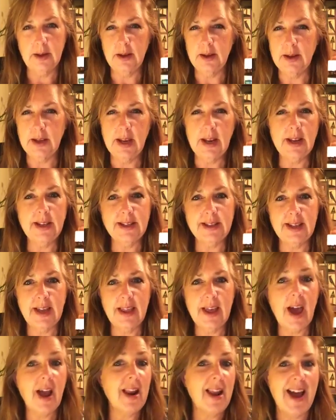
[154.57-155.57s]
Can I say
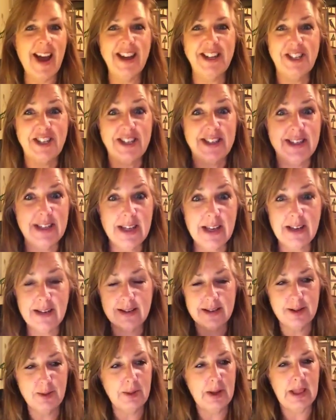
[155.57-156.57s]
that? I just did.
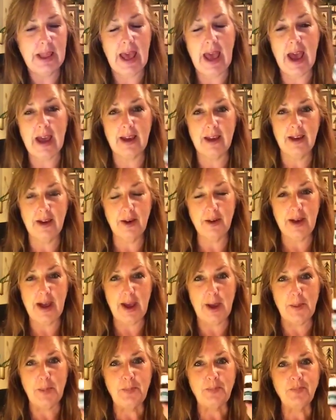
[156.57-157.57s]
So what the heck?
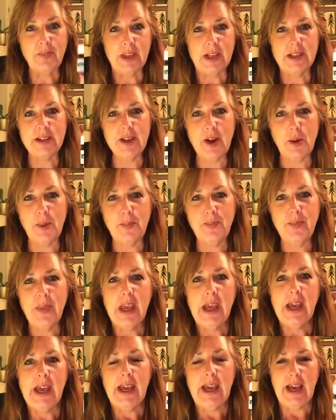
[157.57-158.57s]
Okay. So,
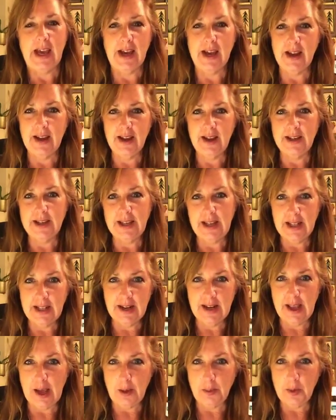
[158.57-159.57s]
need a
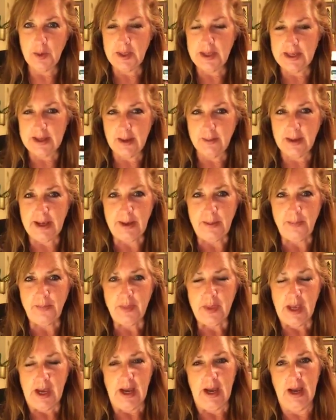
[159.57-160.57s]
little help with the tummy.
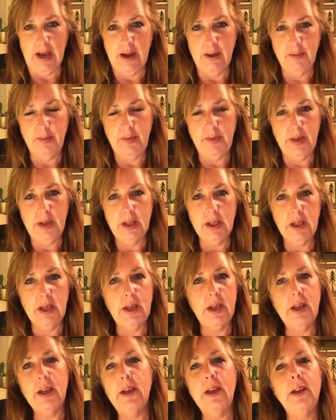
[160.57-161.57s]

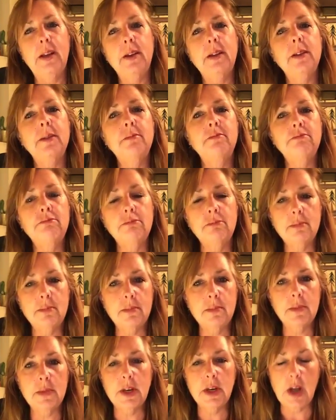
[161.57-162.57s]

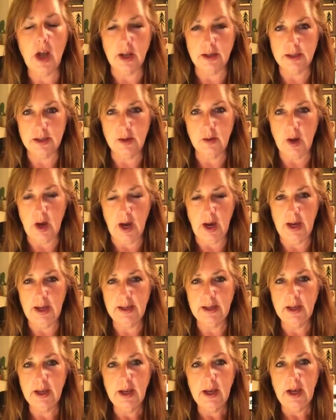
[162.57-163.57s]
Feeling not so hot.
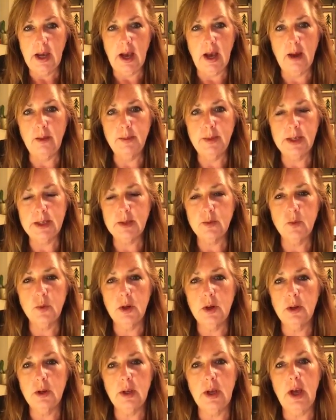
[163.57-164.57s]
This
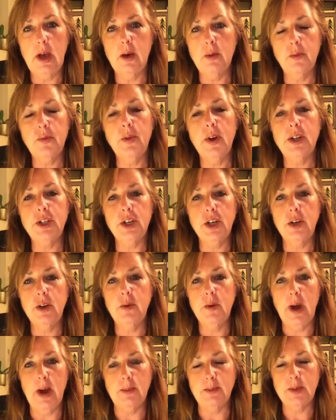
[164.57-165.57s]
will help freshen you
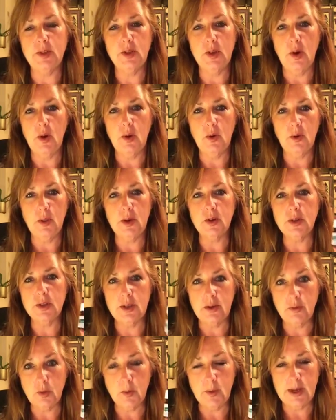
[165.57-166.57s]
up. So there's
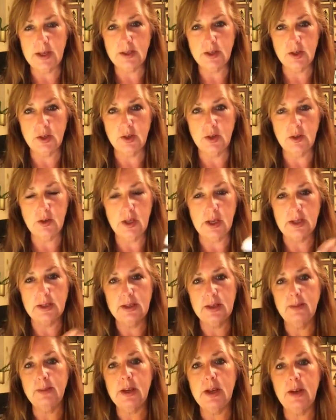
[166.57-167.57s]
several ways to do this.
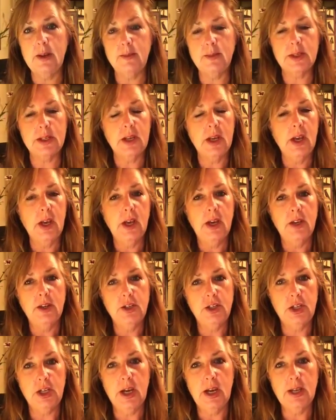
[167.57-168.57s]
Sometimes
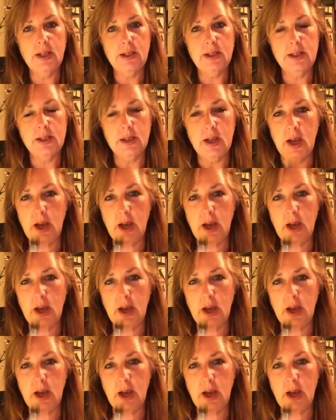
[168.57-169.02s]
just